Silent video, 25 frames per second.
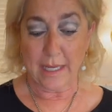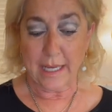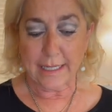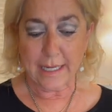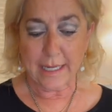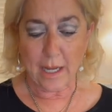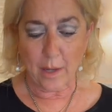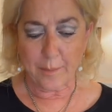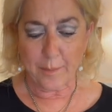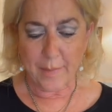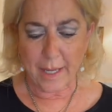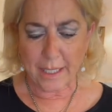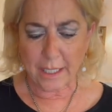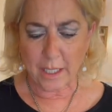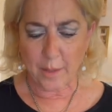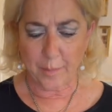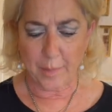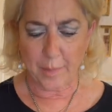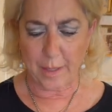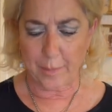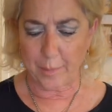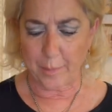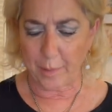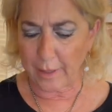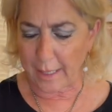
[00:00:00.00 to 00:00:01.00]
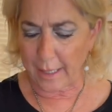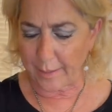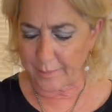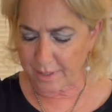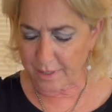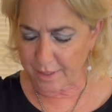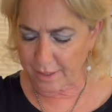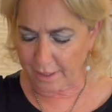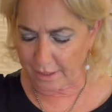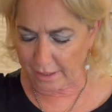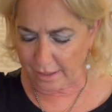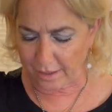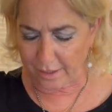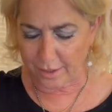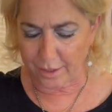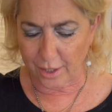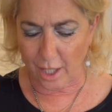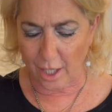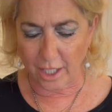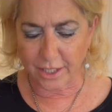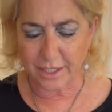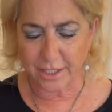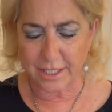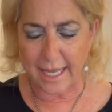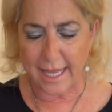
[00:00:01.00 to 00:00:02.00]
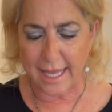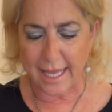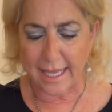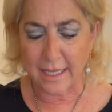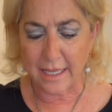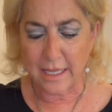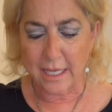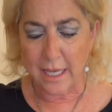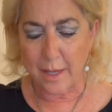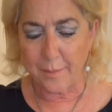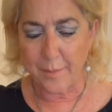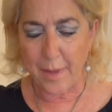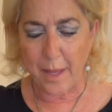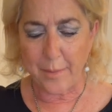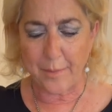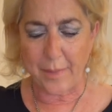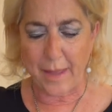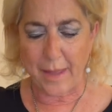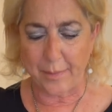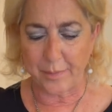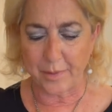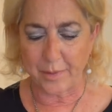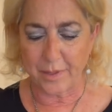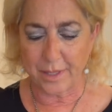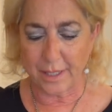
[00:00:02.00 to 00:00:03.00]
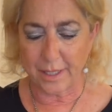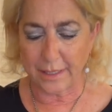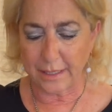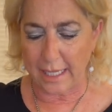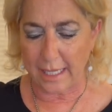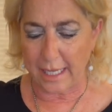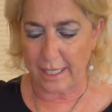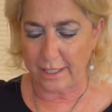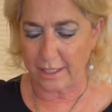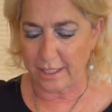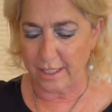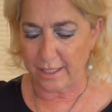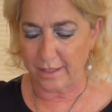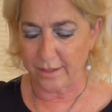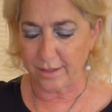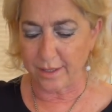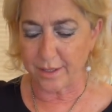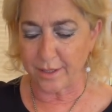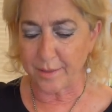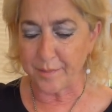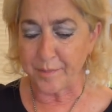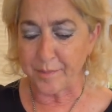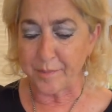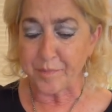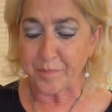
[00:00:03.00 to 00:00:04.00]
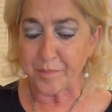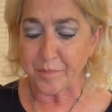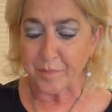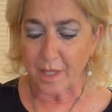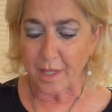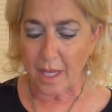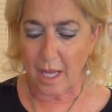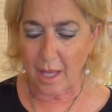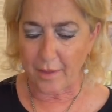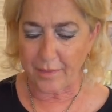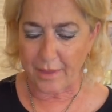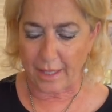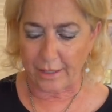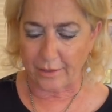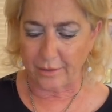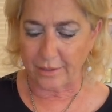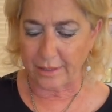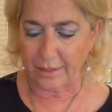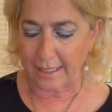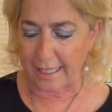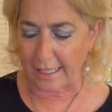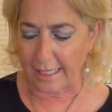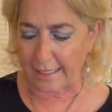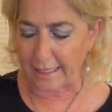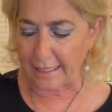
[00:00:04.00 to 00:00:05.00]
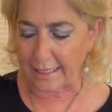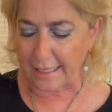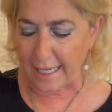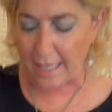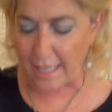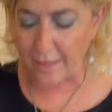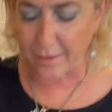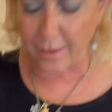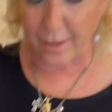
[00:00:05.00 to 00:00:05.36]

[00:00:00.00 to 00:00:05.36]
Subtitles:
Now many people, I'm just gonna saute my peppers and onions that are getting nice